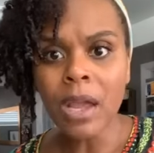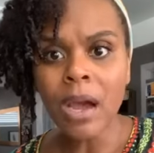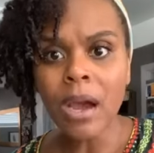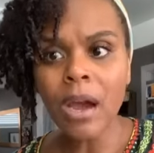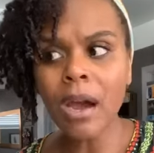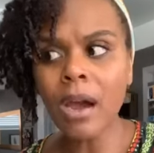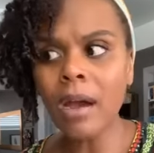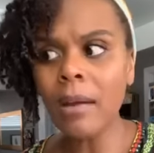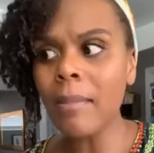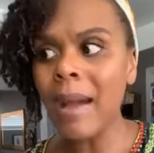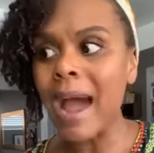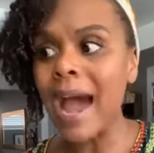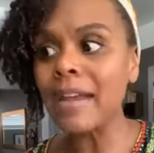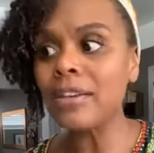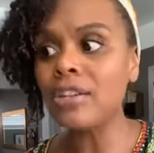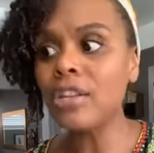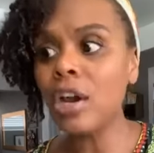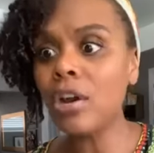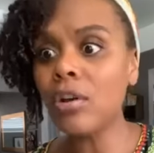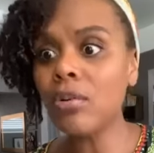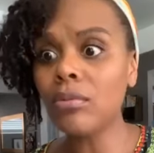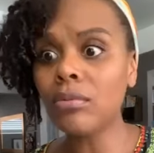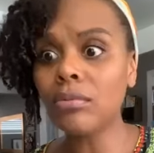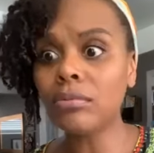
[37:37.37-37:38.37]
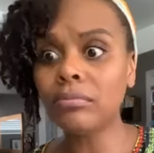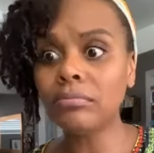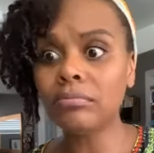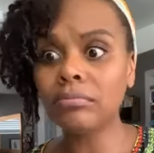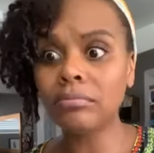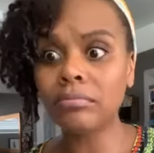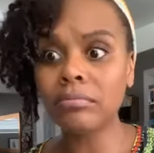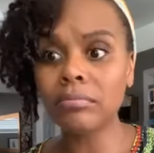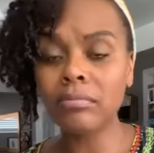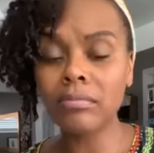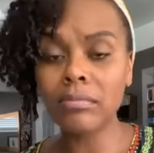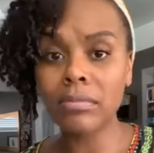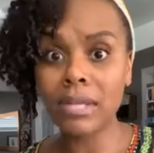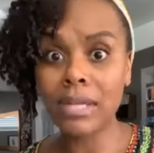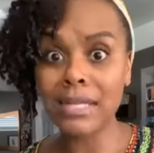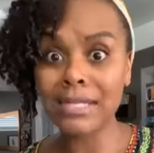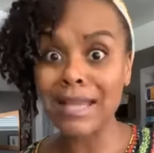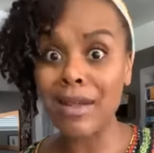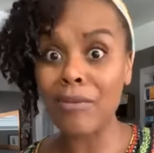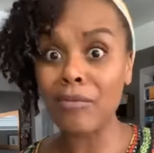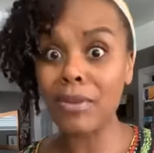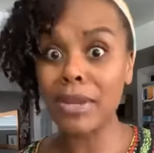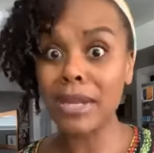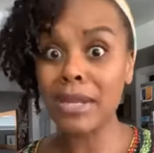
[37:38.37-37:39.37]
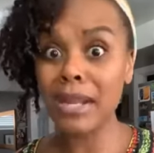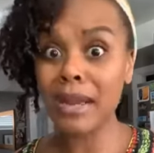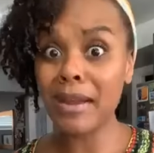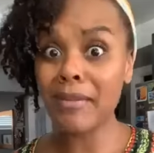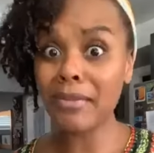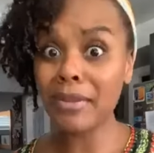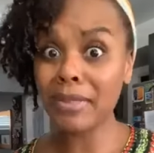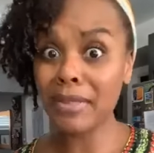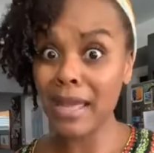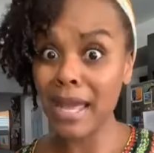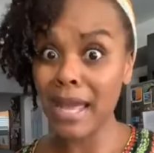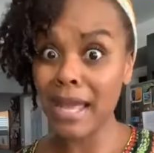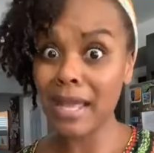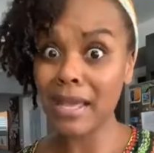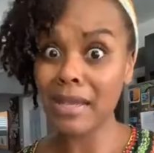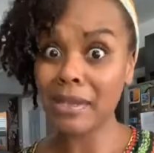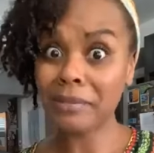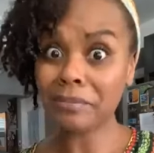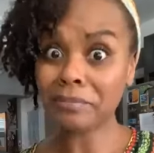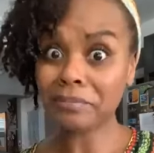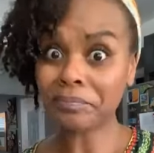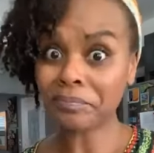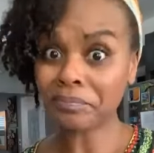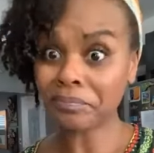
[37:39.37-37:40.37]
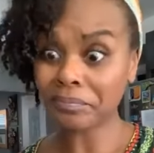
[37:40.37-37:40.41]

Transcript: I don't, because I read everything.